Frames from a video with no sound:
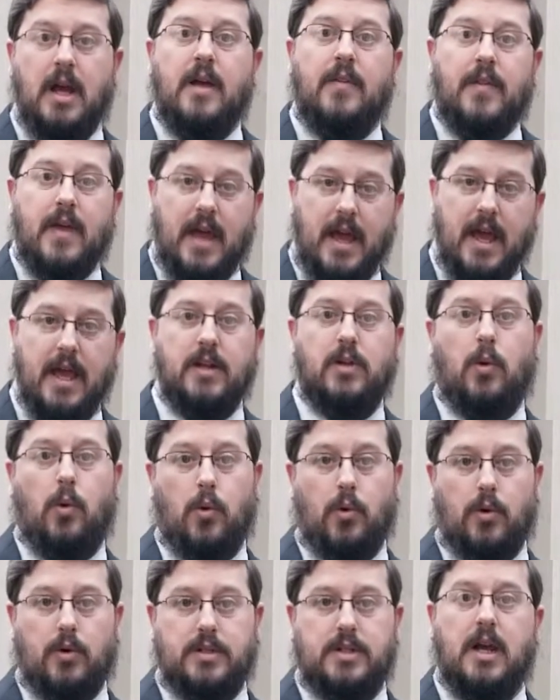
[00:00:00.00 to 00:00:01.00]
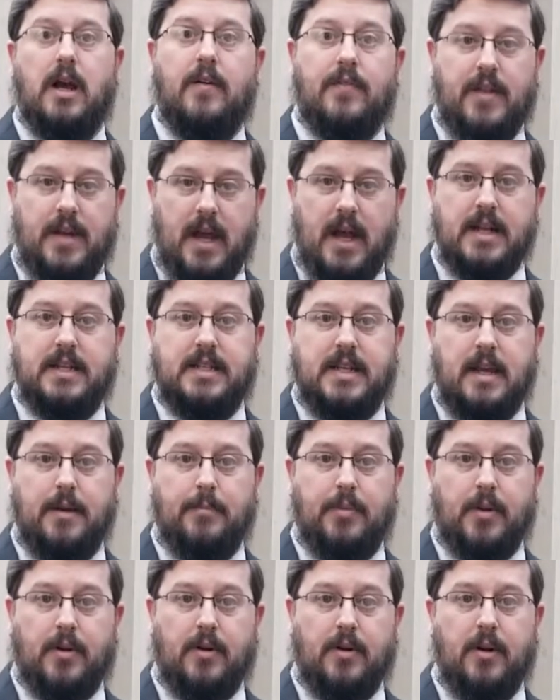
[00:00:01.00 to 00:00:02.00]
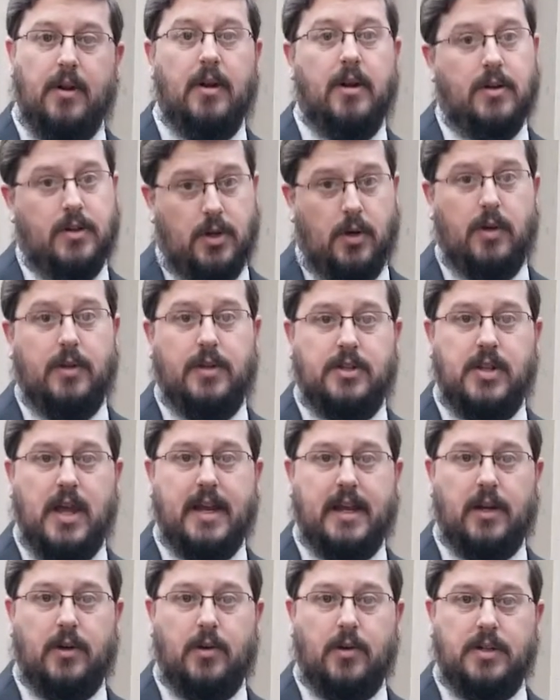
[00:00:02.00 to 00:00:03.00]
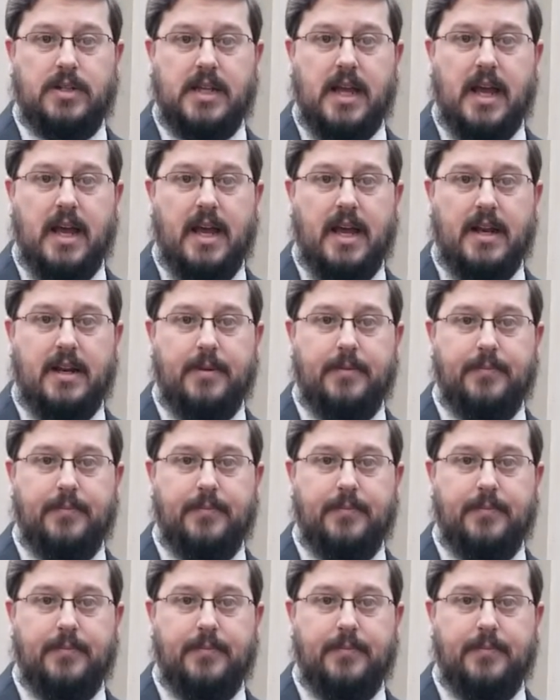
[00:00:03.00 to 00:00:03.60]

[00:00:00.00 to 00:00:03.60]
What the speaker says: the headquarters of the Knights Templar during the Second Crusade.